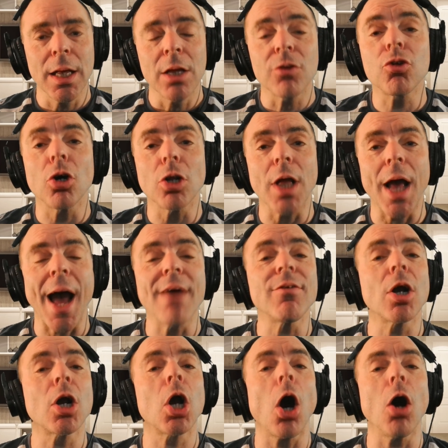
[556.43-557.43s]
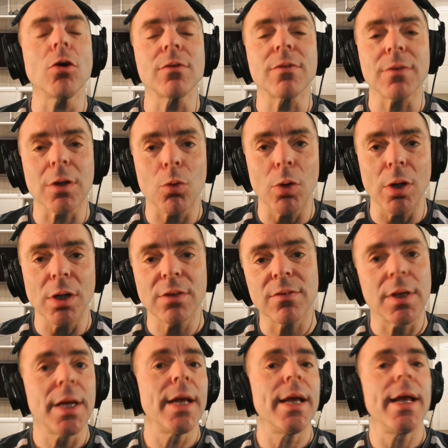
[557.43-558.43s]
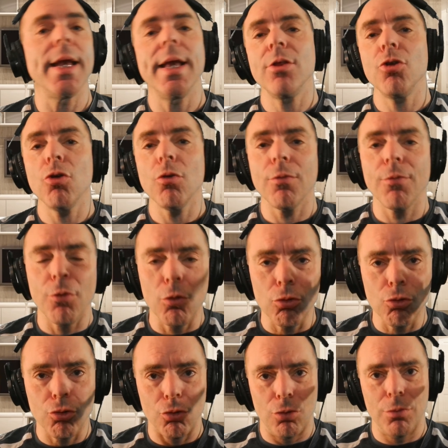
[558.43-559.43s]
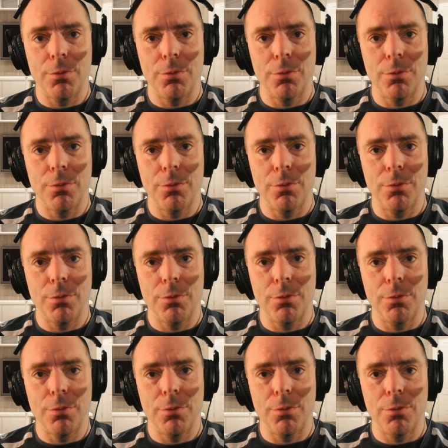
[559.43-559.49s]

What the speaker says: is going to have a consequence in your future.